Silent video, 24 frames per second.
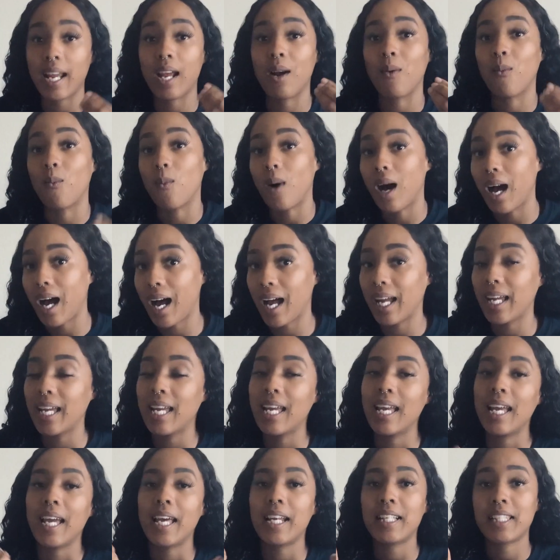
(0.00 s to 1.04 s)
and why
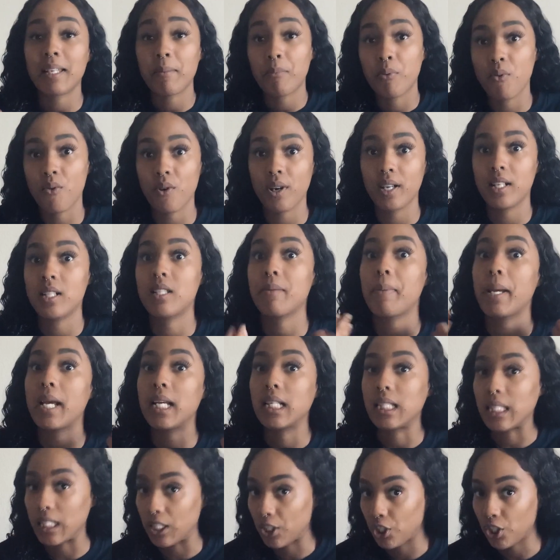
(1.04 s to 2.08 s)
it is important to pay
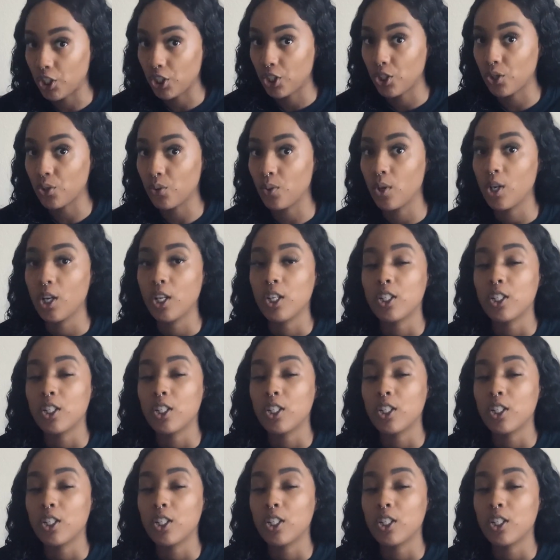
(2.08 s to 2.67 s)
attention to.